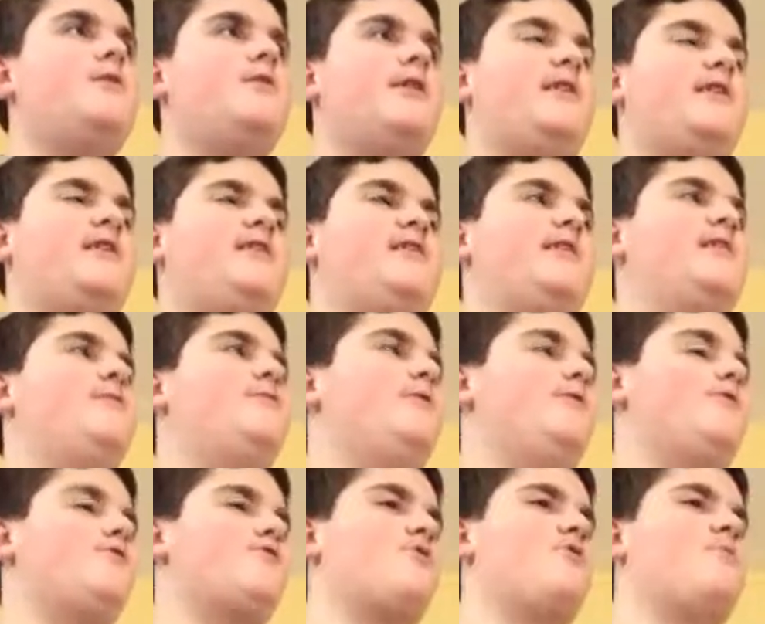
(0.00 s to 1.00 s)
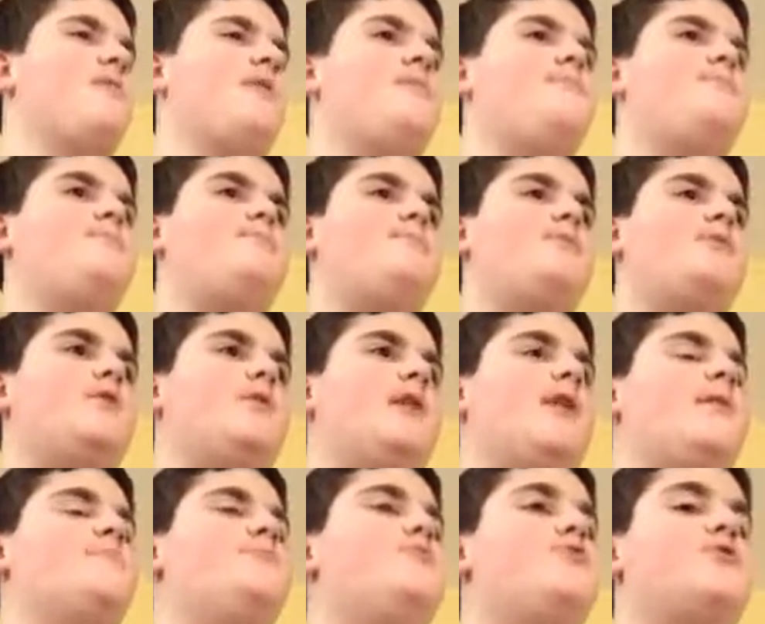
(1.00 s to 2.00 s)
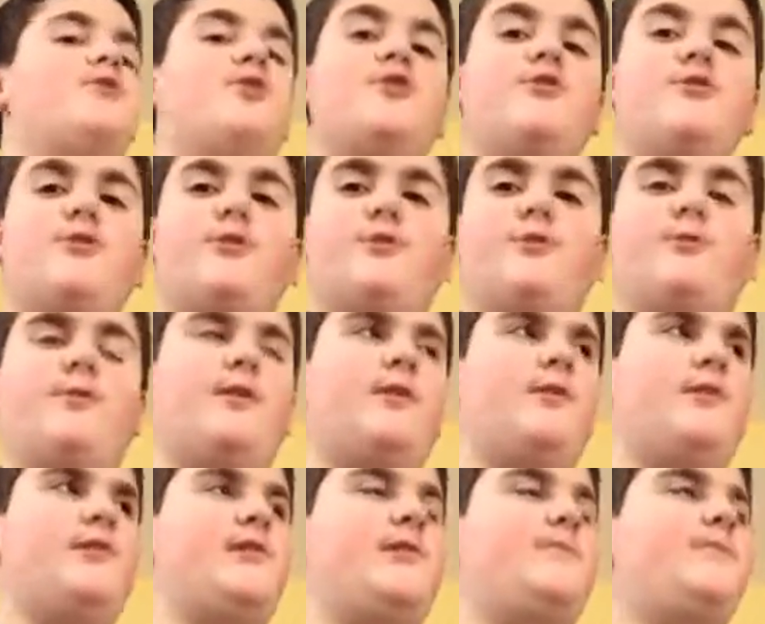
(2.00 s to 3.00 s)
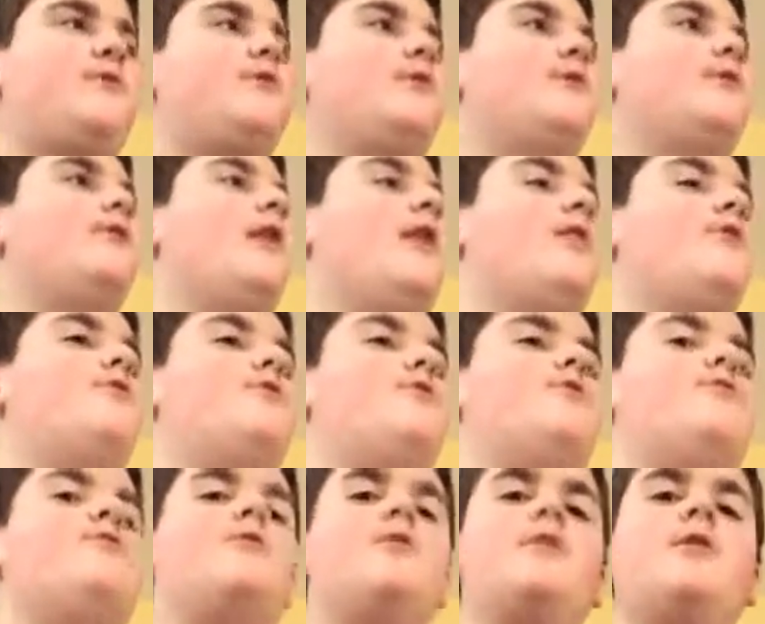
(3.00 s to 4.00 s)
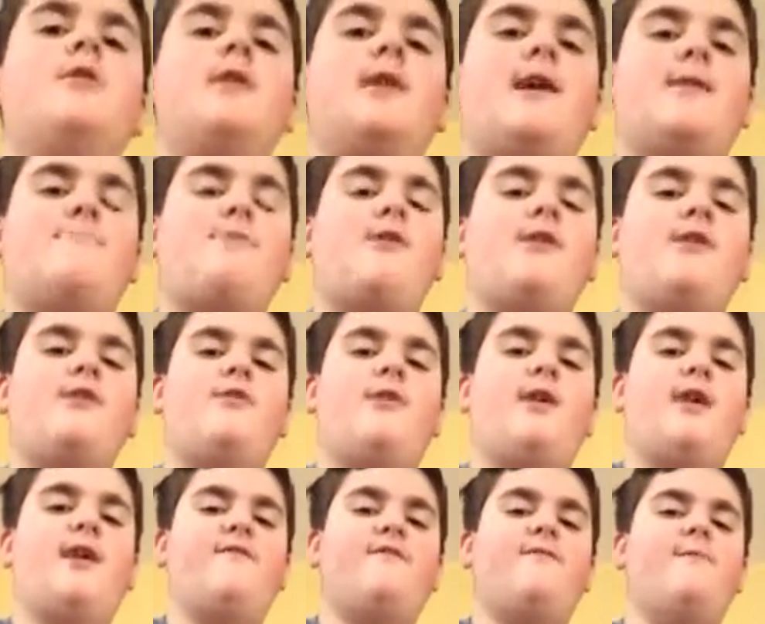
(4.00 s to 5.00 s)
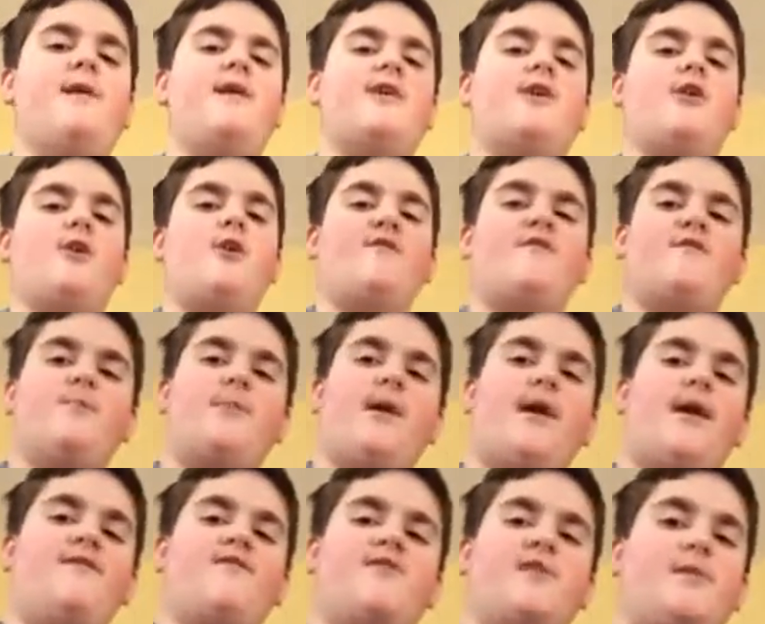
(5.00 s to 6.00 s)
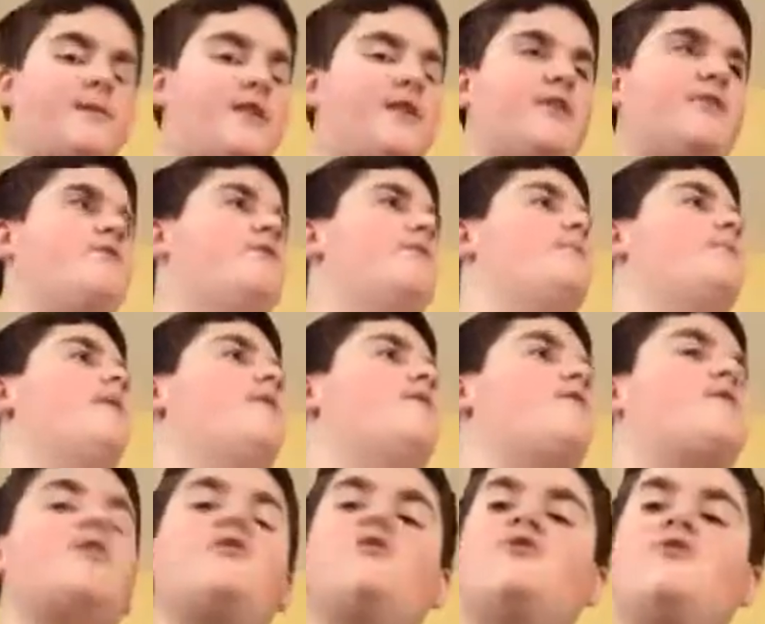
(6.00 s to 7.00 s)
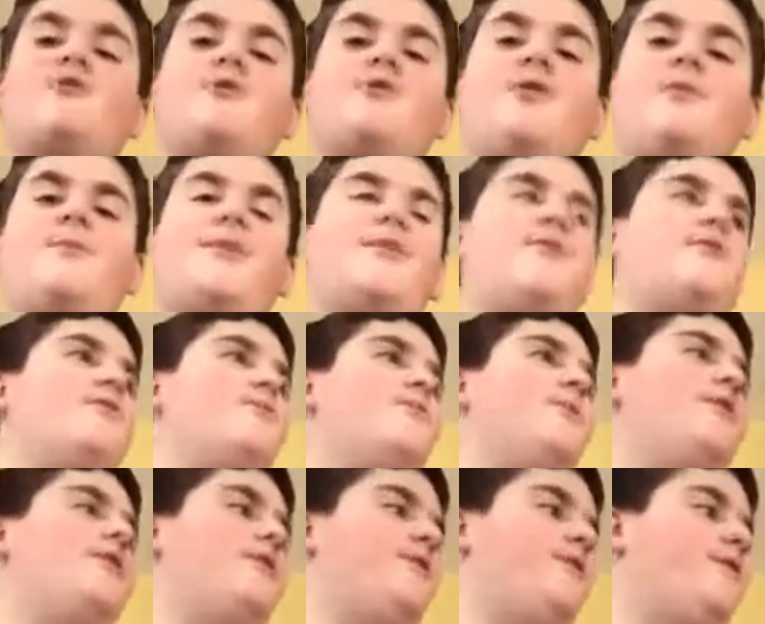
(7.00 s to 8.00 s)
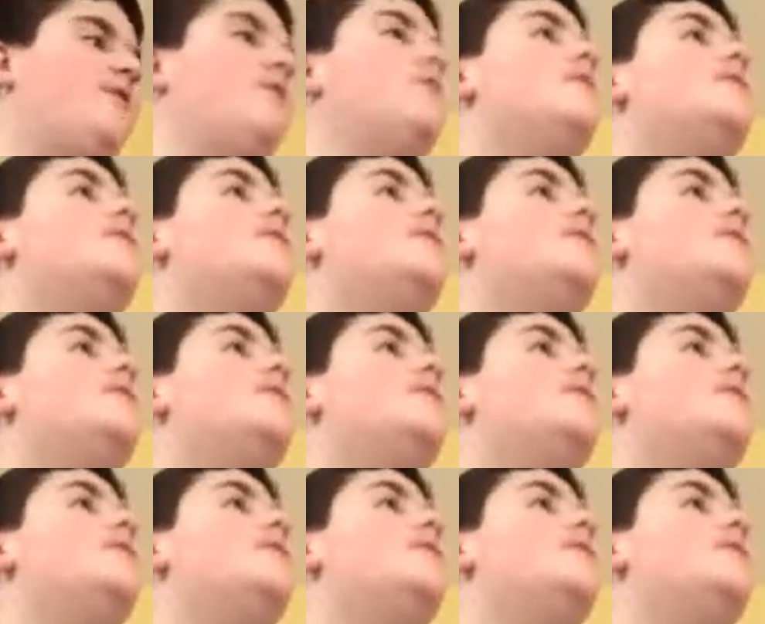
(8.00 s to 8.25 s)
like to see what you're gonna make. But I'm doing good on them, guys. I'm doing good. I don't know. I'm probably going to have a bad grade for math. So I'm not good at math, guys. You know I'm not good at math.